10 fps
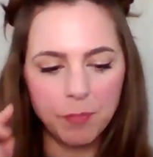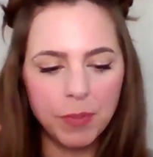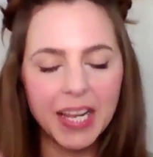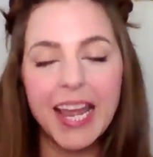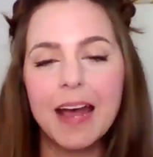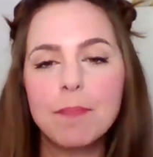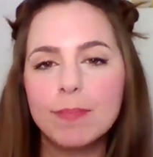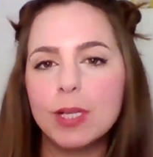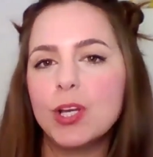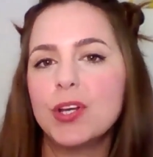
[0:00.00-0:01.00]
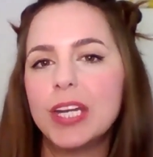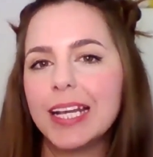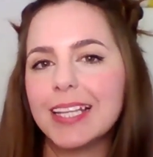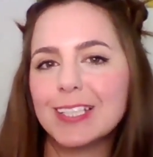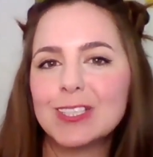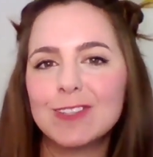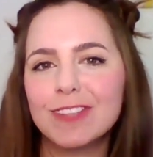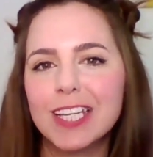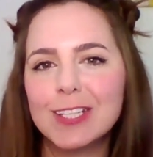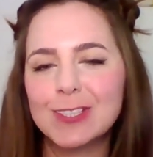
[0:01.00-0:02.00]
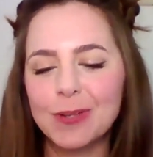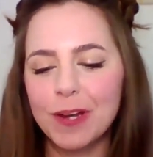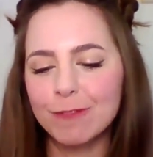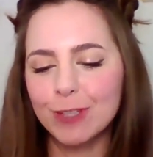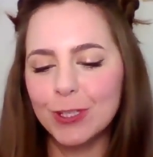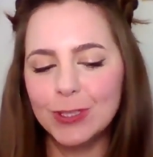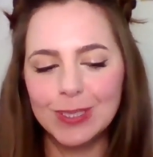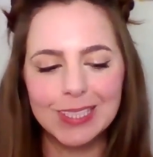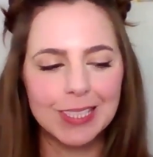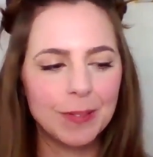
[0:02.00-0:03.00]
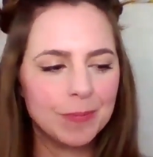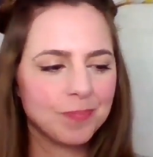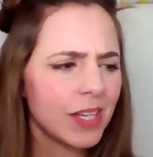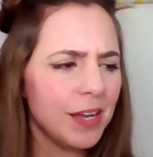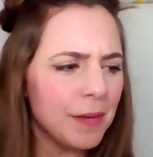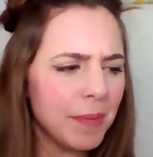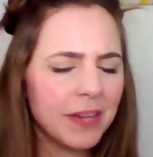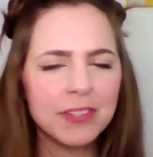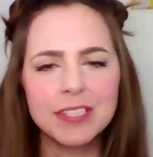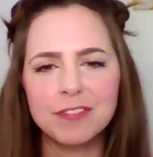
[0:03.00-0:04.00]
But I am learning that sort of thing. So I've learnt about the